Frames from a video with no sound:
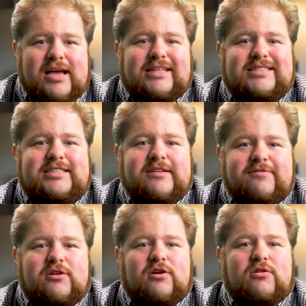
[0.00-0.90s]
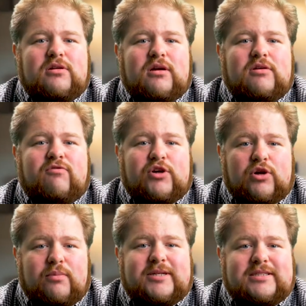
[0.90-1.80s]
It's difficult for
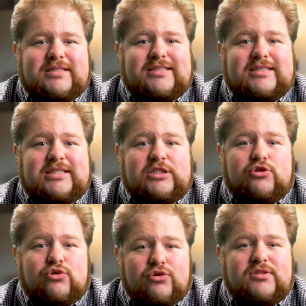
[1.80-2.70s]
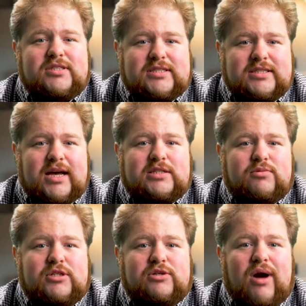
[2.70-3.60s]
your business to see true success
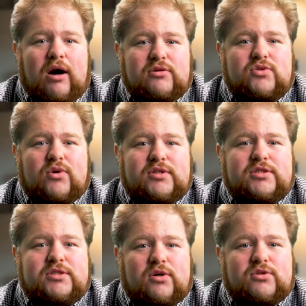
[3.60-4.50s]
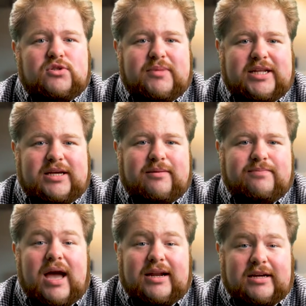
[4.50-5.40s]
when you outsource your social media,
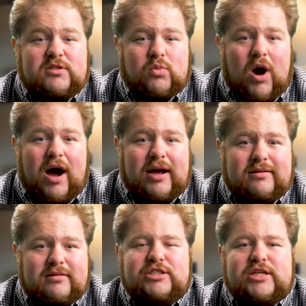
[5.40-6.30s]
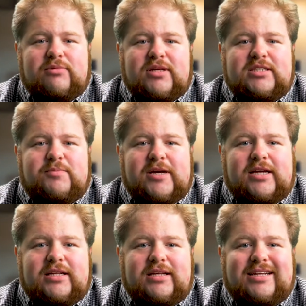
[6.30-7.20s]
and here's why. Generally
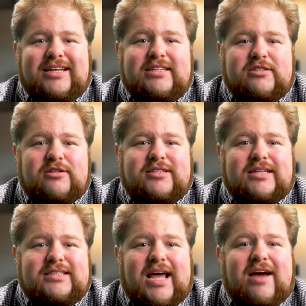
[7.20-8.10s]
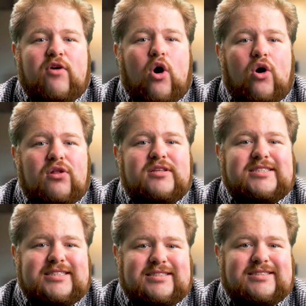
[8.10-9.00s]
speaking, an intern doesn't have all the
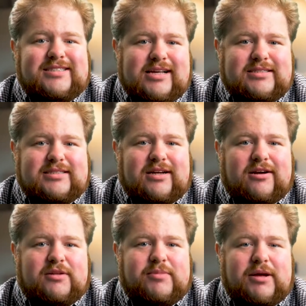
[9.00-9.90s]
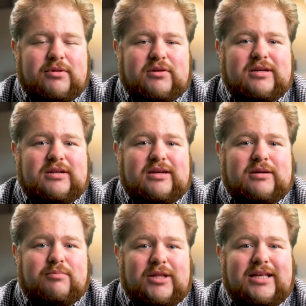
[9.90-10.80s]
skills necessary to be able to
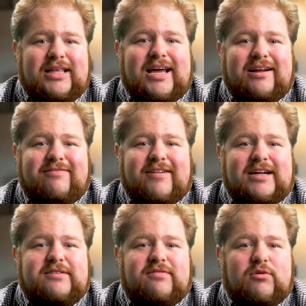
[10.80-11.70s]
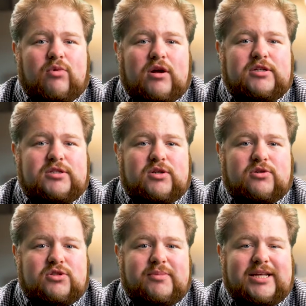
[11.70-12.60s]
completely and effectively run your
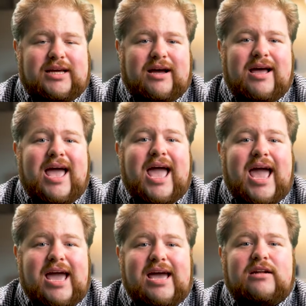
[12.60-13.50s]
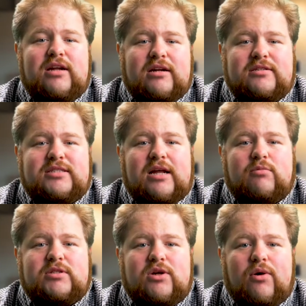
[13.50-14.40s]
social media and understand
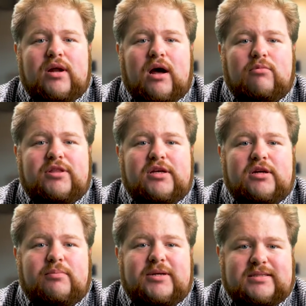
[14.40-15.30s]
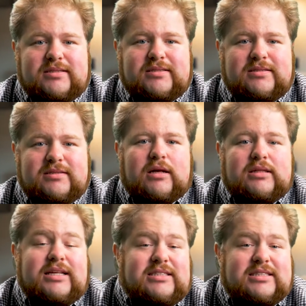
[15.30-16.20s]
what's going on within your business.
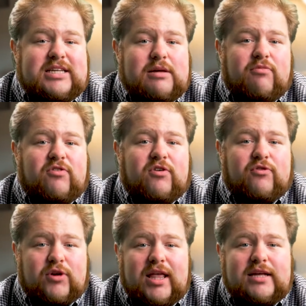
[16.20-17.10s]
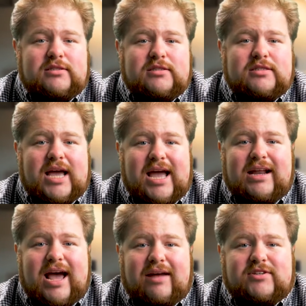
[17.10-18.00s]
That's the same for freelancers
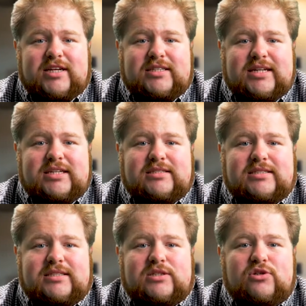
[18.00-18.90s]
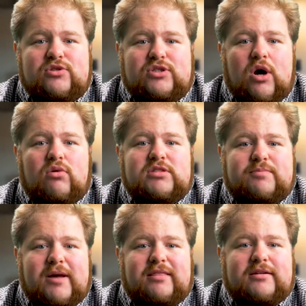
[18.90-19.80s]
and advertising agencies who don't
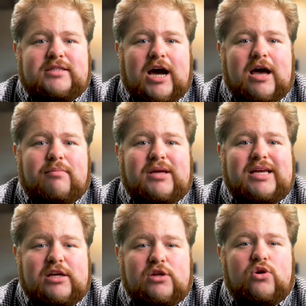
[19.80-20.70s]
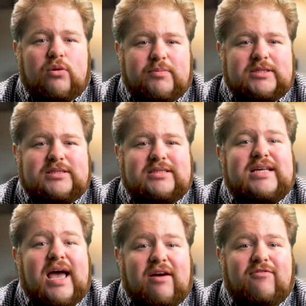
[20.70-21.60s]
spend their time in your business
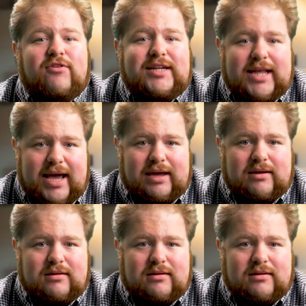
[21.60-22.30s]
every day.